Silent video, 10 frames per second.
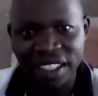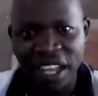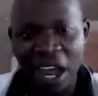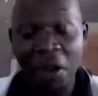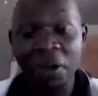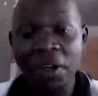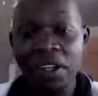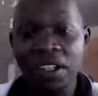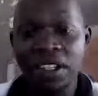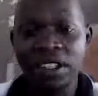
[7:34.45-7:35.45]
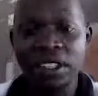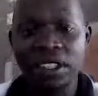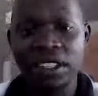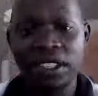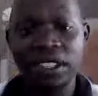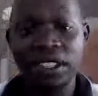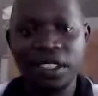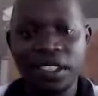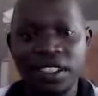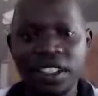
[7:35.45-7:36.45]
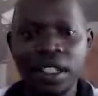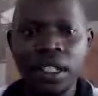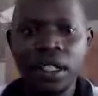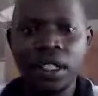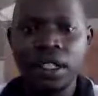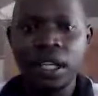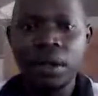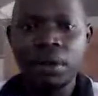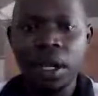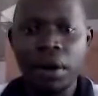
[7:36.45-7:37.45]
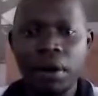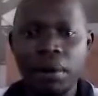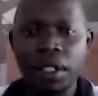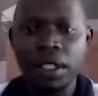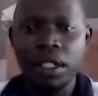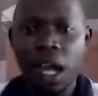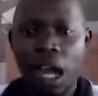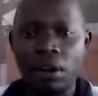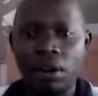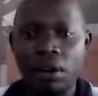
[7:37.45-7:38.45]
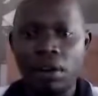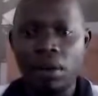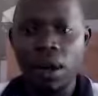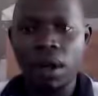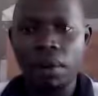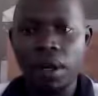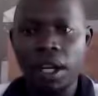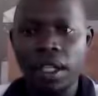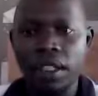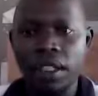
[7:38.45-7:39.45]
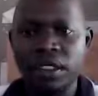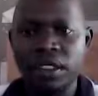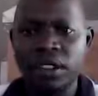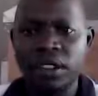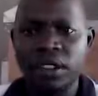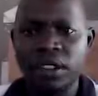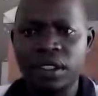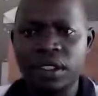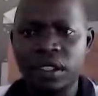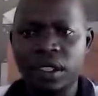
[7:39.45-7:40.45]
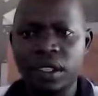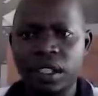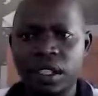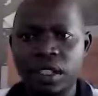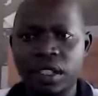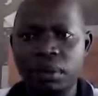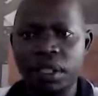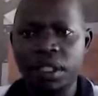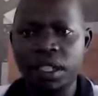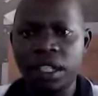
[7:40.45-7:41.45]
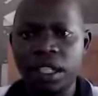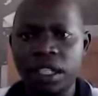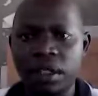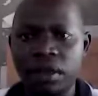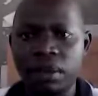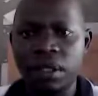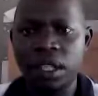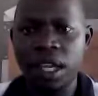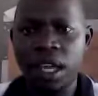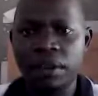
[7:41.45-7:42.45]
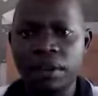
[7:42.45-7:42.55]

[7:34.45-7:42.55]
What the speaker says: How good. You see, Seguia Comedy annual work plan. This is you have to pick the date to be there.